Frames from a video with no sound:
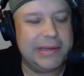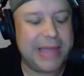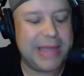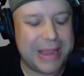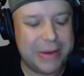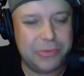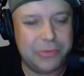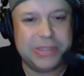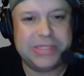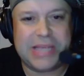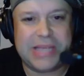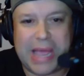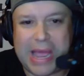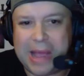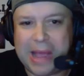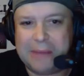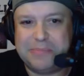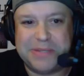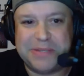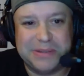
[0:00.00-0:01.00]
it was
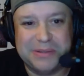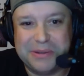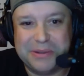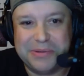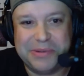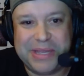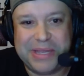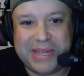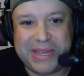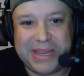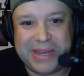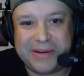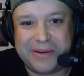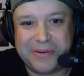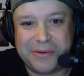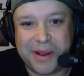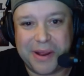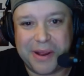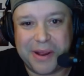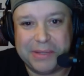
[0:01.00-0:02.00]
absolutely
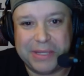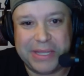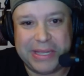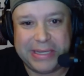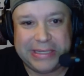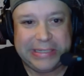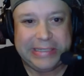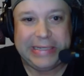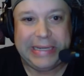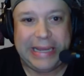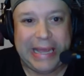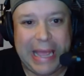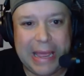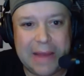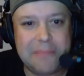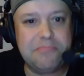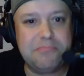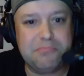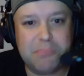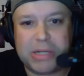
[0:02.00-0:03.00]
incredibly.
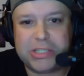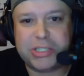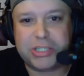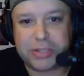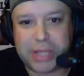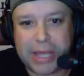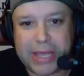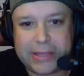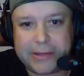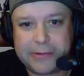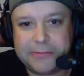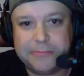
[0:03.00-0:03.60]
And much like